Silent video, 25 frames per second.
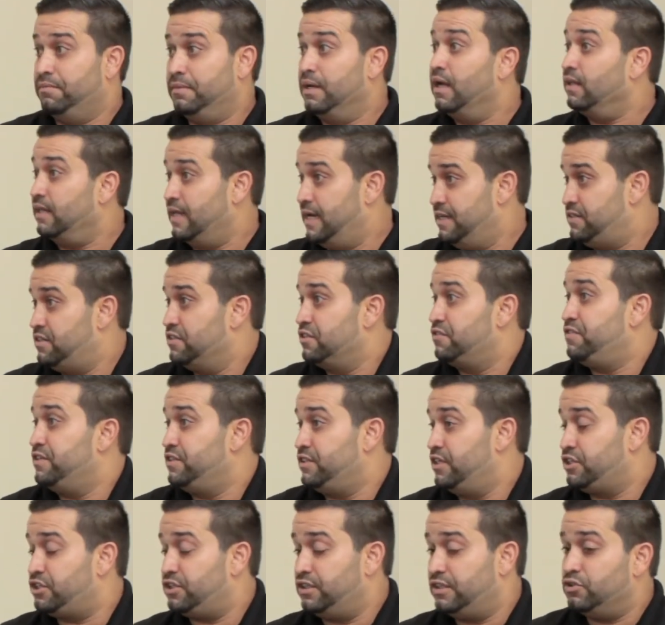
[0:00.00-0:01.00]
to be a licensed
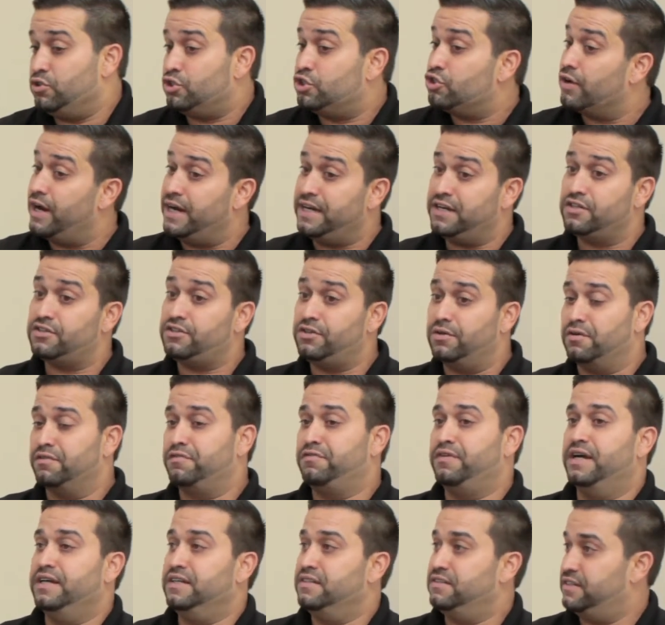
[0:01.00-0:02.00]
physician that's trained and
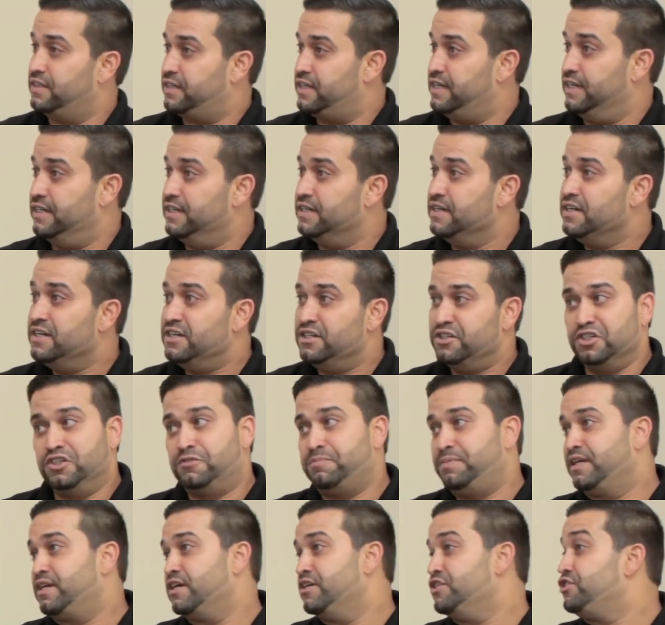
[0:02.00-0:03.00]
certified is the key.
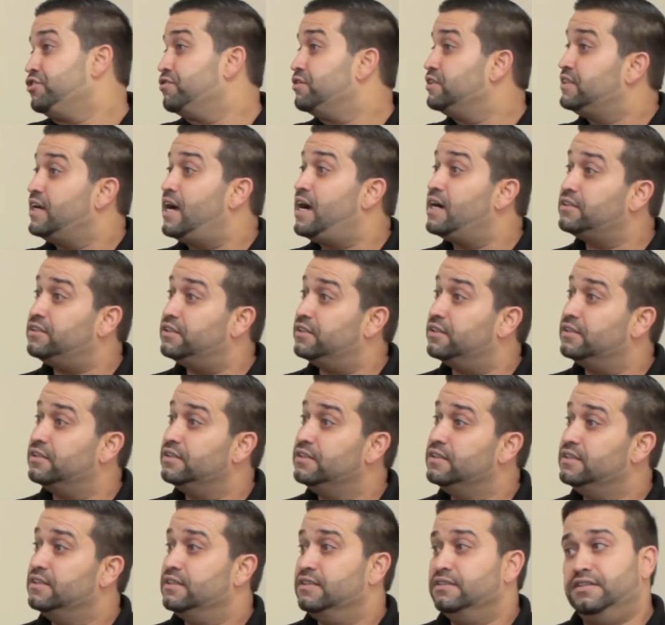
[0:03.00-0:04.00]
Just because you're a doctor
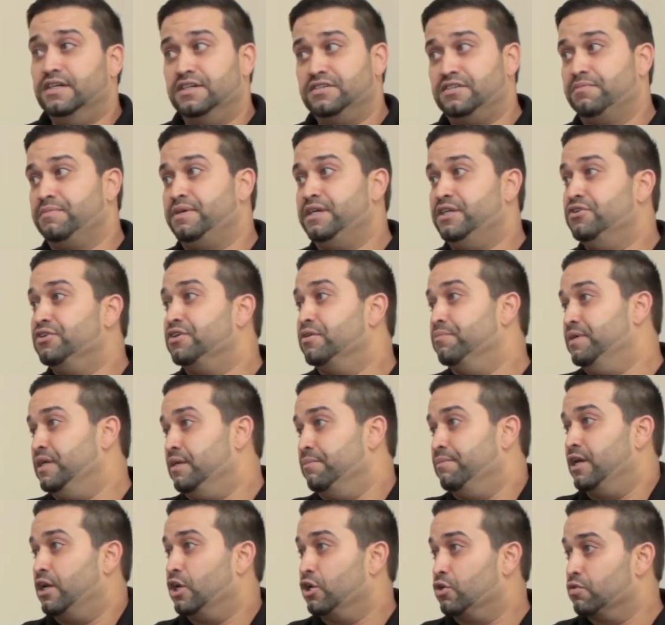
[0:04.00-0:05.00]
doesn't mean you can be a
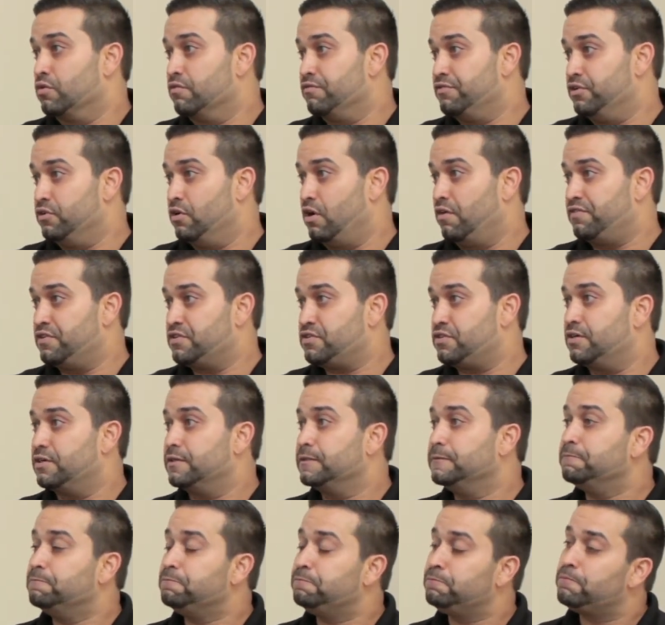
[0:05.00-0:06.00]
medical review officer.
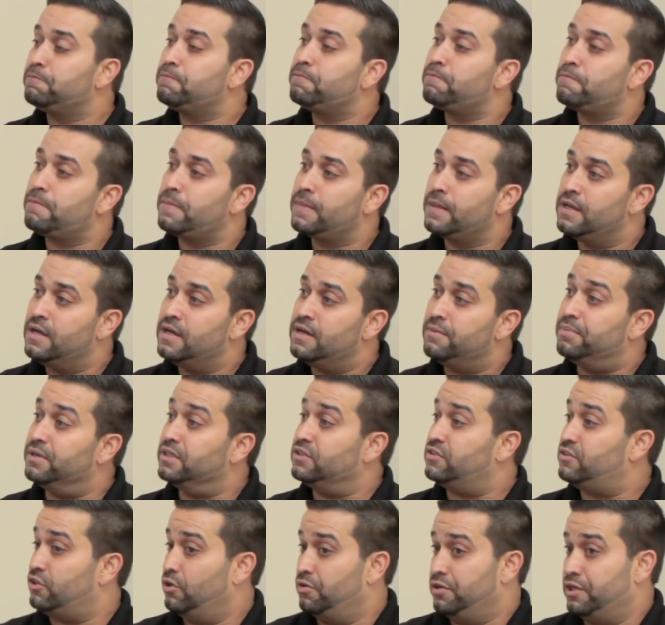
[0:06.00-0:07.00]

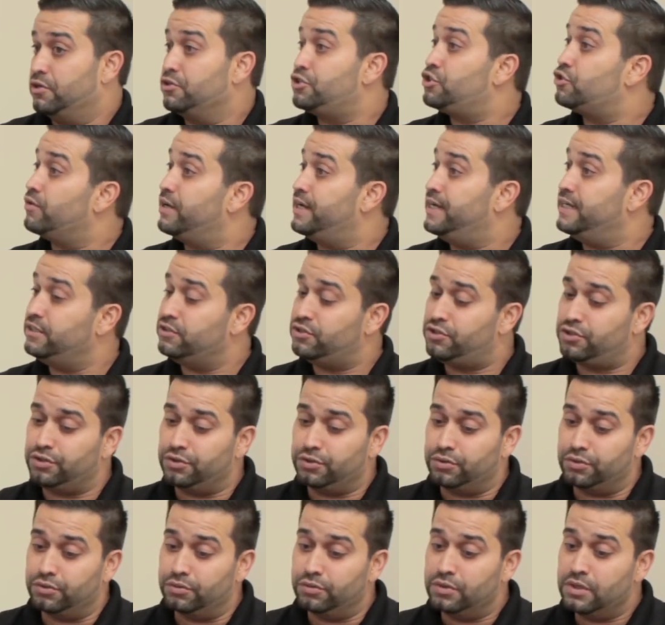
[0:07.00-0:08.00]
But so they're trained
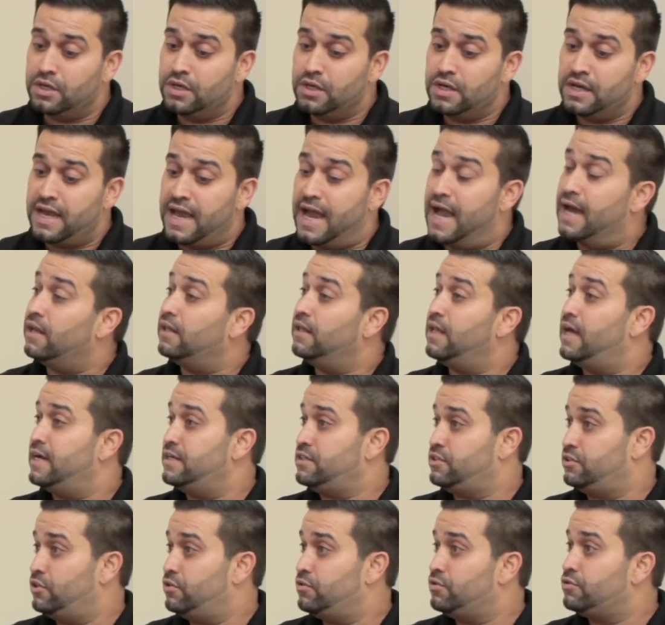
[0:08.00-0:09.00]
to
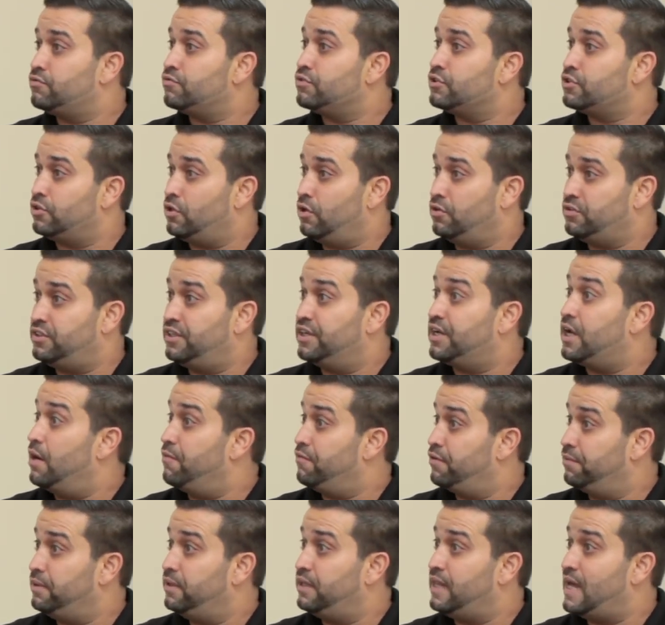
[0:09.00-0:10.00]
analyze those results that come
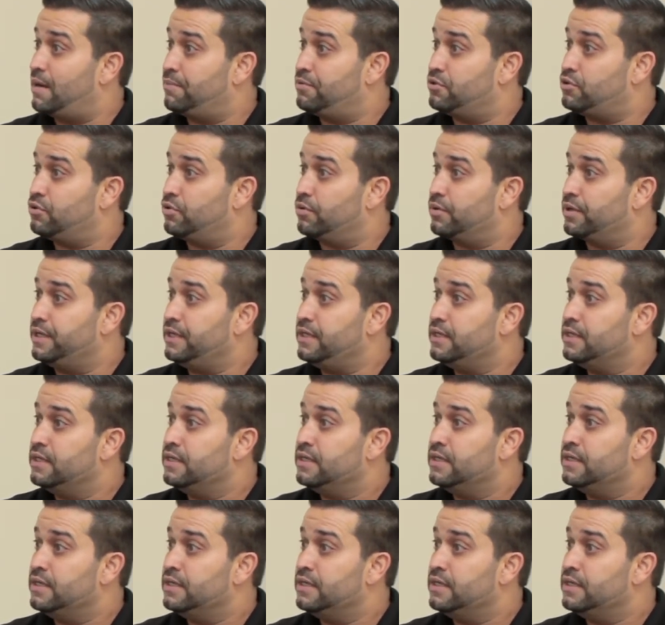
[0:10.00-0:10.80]
from the laboratory,